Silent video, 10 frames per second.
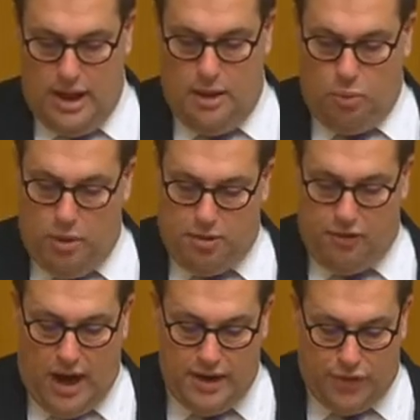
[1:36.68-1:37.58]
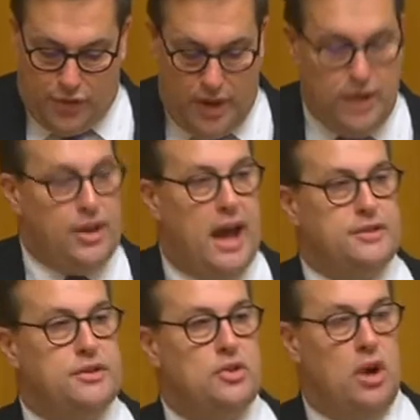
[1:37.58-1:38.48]
It, we provided
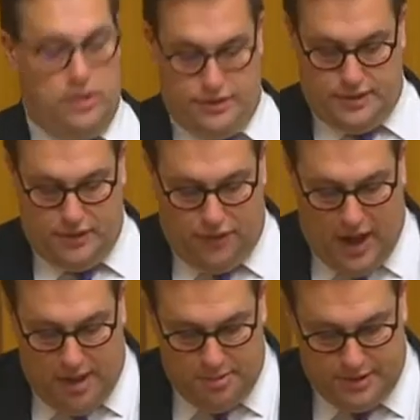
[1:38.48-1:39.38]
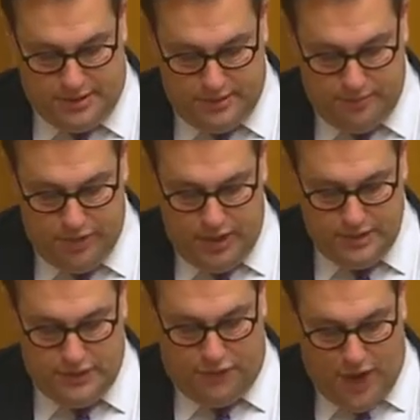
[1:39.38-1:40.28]
$3,000 to farmers,
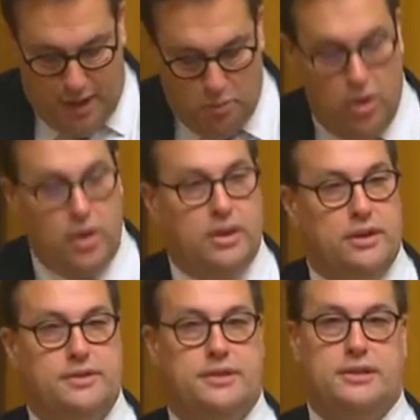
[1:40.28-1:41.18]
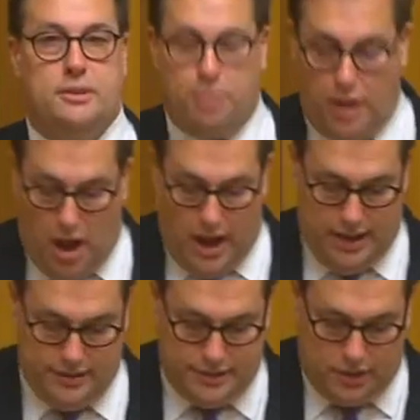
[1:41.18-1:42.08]
to farm workers, to
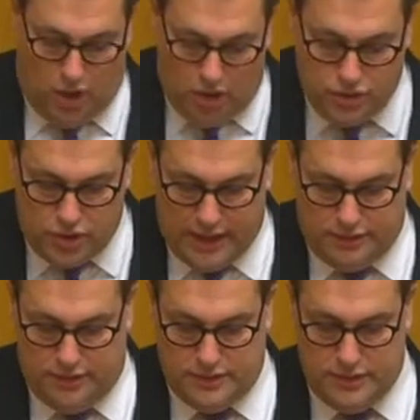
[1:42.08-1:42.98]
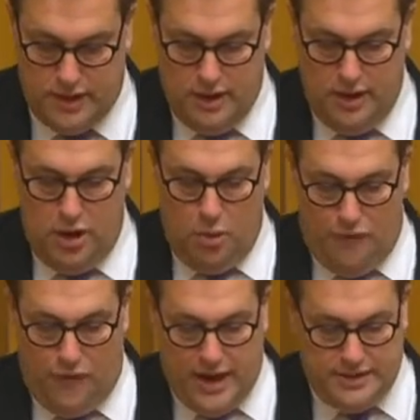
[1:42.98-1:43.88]
suppliers, to contractors who were
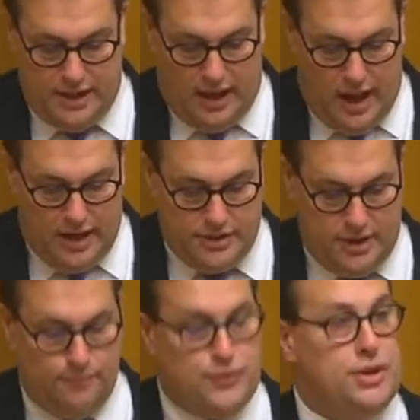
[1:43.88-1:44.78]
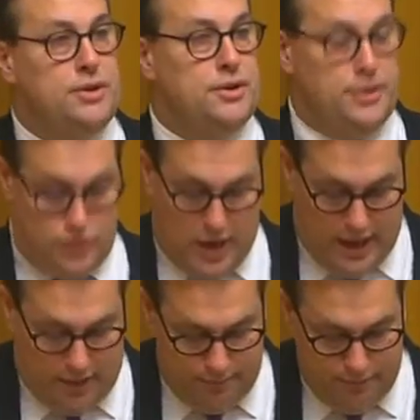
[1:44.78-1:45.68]
facing hardship due to the drought.